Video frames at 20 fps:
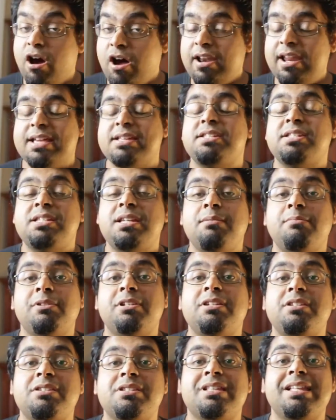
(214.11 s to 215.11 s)
not as
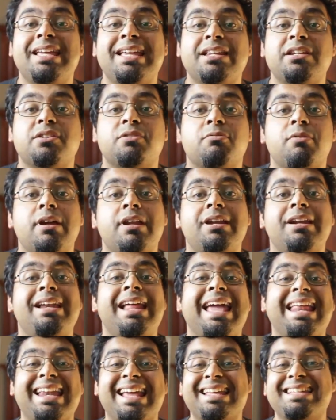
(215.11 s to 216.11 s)
seamlessly
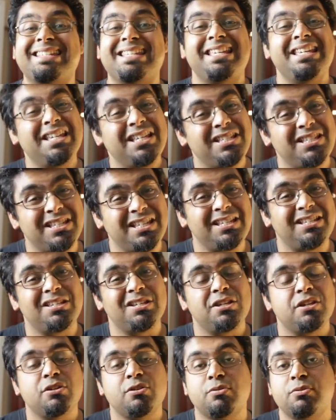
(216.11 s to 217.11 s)
integrated and as easy
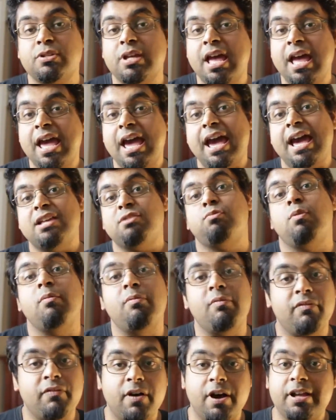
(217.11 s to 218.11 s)
to use as
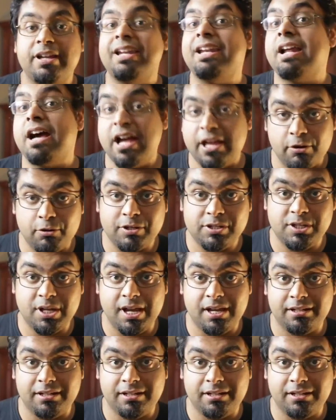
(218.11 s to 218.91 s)
what we find in iOS